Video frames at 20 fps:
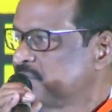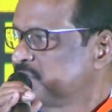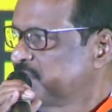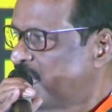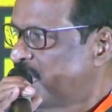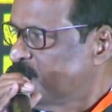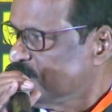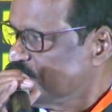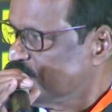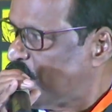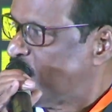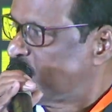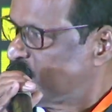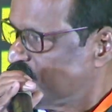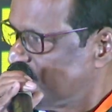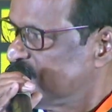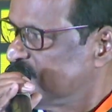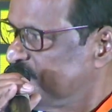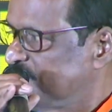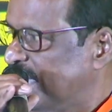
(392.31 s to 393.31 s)

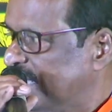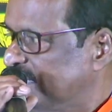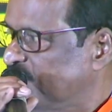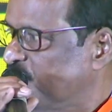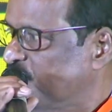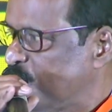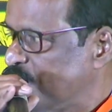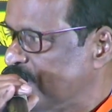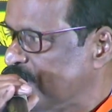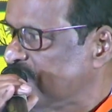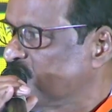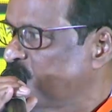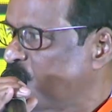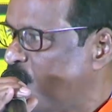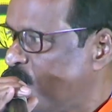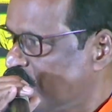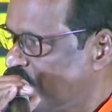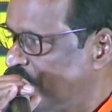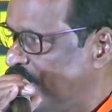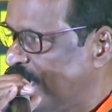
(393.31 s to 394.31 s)
sponsored by the Orient Long
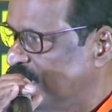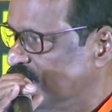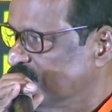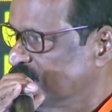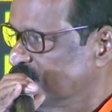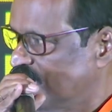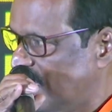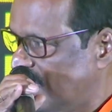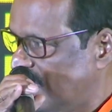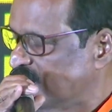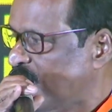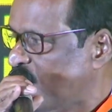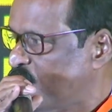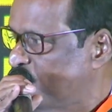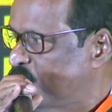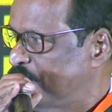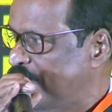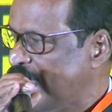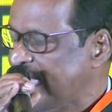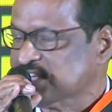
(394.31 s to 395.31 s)
Band and now
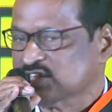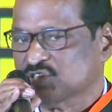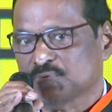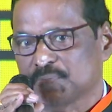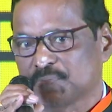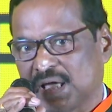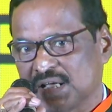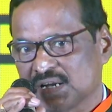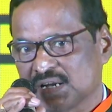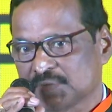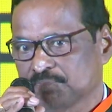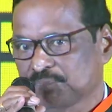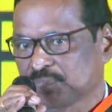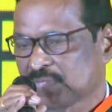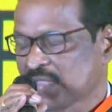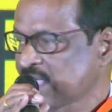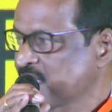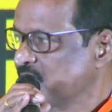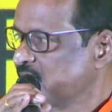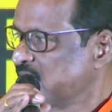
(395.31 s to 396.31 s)
Black Swan,
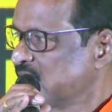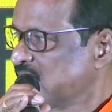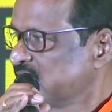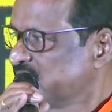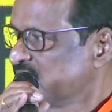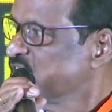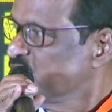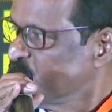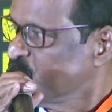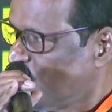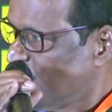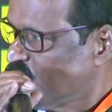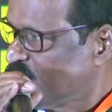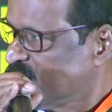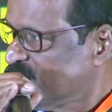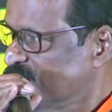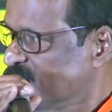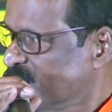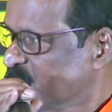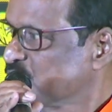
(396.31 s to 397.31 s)
he wrote
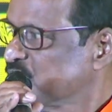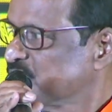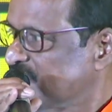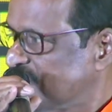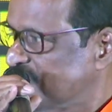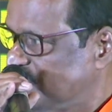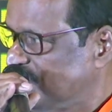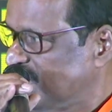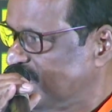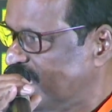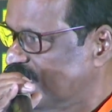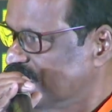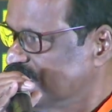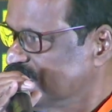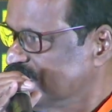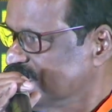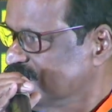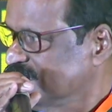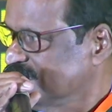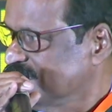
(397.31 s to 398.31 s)
to Sachidananda
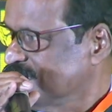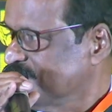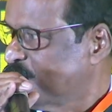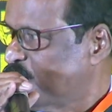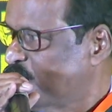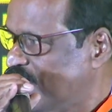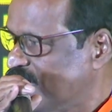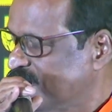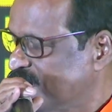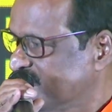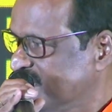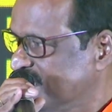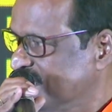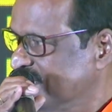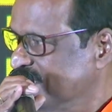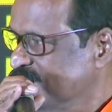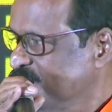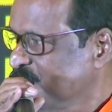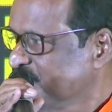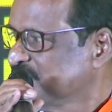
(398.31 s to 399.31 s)
Mohanty
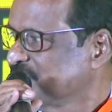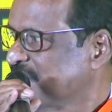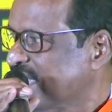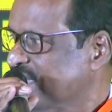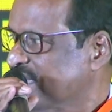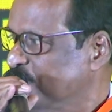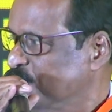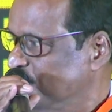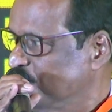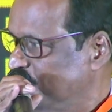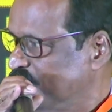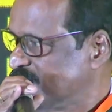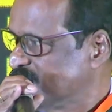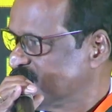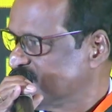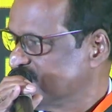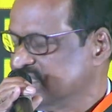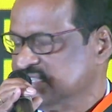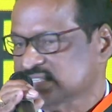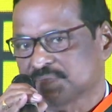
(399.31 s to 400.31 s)
with my good
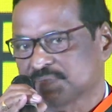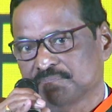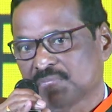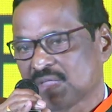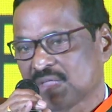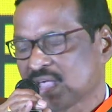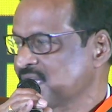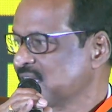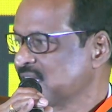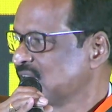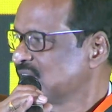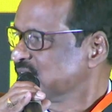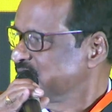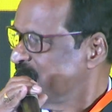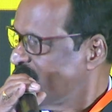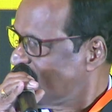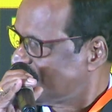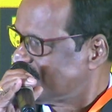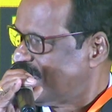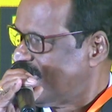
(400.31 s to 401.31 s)
wishes.
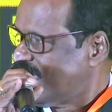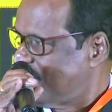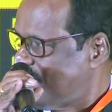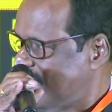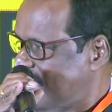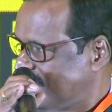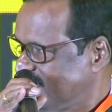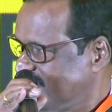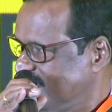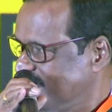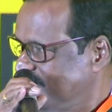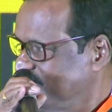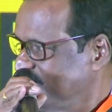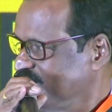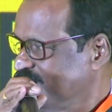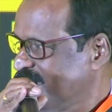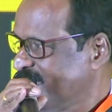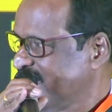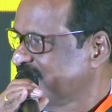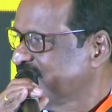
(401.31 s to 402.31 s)
Next I met him
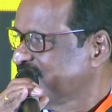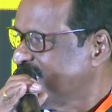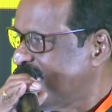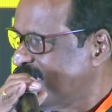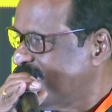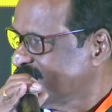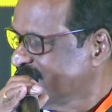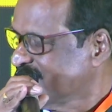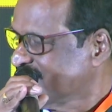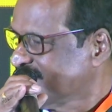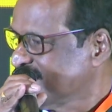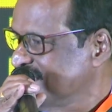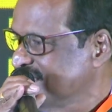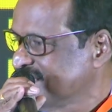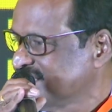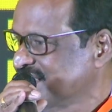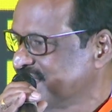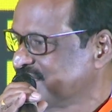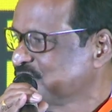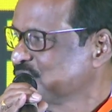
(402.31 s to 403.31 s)
in Cuttack, he
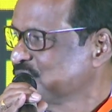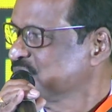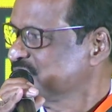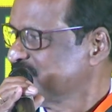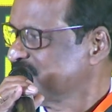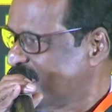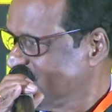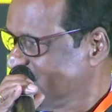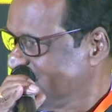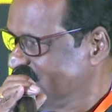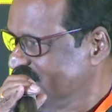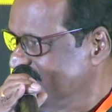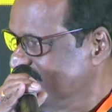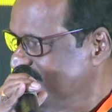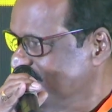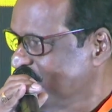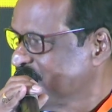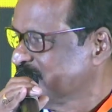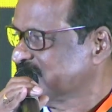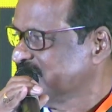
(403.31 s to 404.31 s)
said, to Sachi
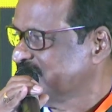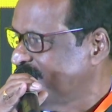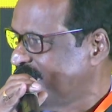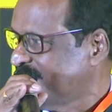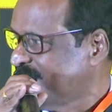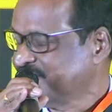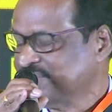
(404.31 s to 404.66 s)
with love.